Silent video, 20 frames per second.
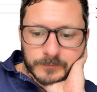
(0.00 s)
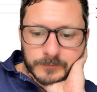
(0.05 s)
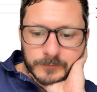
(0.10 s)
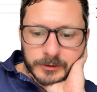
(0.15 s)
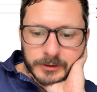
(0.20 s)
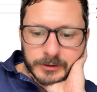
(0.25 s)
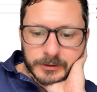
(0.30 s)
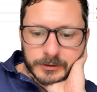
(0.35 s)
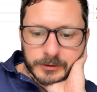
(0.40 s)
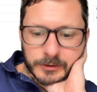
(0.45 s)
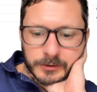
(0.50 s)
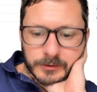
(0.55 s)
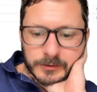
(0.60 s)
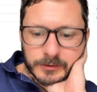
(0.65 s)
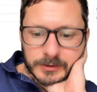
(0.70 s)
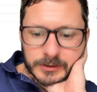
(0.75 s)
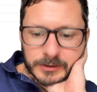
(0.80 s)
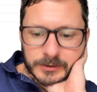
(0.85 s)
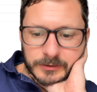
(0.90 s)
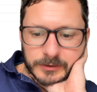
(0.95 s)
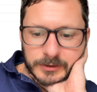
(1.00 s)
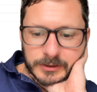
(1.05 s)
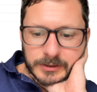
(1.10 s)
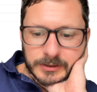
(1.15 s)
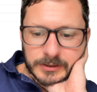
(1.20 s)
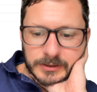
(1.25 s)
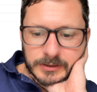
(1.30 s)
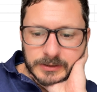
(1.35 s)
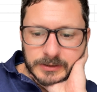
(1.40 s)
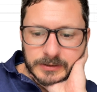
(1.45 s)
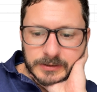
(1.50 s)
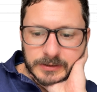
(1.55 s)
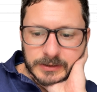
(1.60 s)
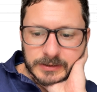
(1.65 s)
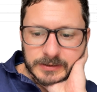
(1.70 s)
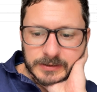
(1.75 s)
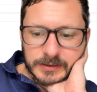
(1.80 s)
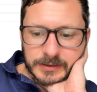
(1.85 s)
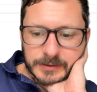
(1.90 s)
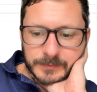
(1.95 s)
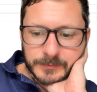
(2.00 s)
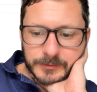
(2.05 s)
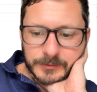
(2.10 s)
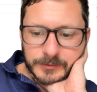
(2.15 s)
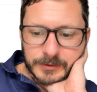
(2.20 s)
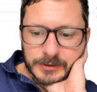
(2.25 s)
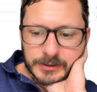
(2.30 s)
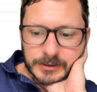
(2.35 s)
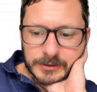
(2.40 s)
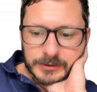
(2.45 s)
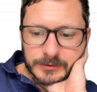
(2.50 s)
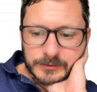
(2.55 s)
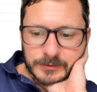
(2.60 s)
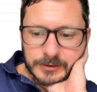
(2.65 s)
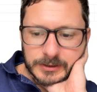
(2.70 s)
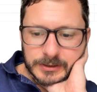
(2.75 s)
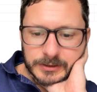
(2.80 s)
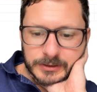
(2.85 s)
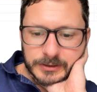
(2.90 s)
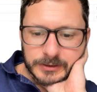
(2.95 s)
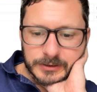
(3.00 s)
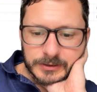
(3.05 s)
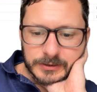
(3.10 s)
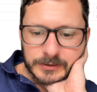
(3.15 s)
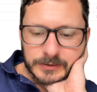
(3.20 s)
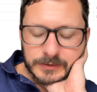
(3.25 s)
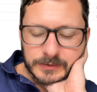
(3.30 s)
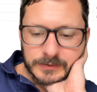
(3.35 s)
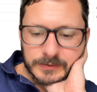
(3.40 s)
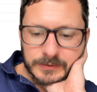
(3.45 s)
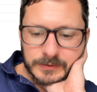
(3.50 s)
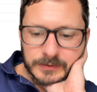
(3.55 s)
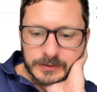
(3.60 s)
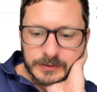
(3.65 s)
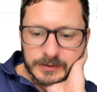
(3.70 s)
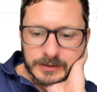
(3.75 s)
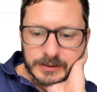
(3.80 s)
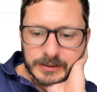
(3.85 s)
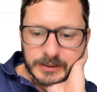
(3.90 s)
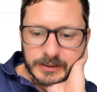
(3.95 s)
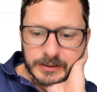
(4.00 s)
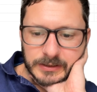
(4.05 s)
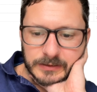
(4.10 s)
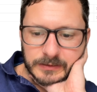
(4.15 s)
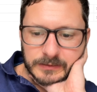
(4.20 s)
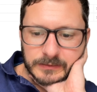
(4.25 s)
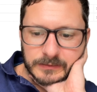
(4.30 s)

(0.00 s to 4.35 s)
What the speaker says: Written journal entries, ask the app to engage questions. I like it.